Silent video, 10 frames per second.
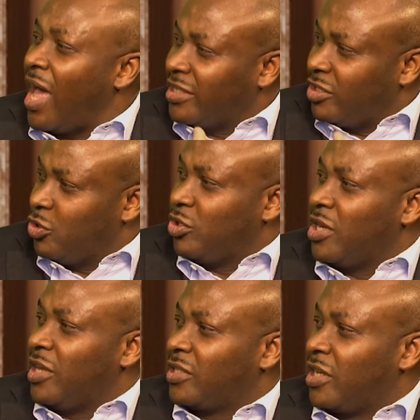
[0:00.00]

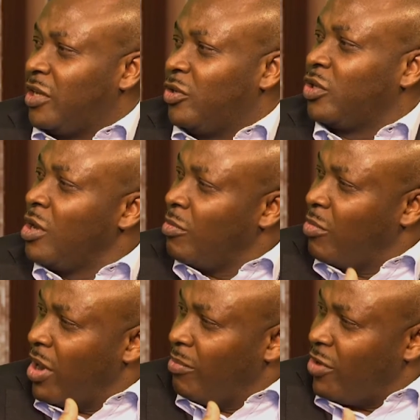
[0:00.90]
attitudinal skills,
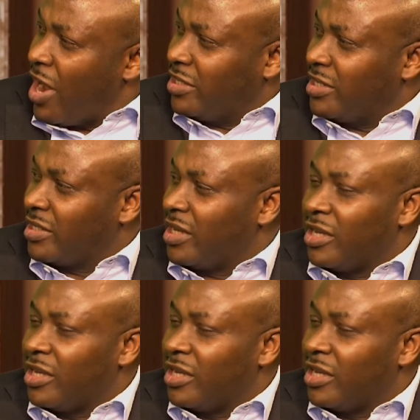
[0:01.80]
writing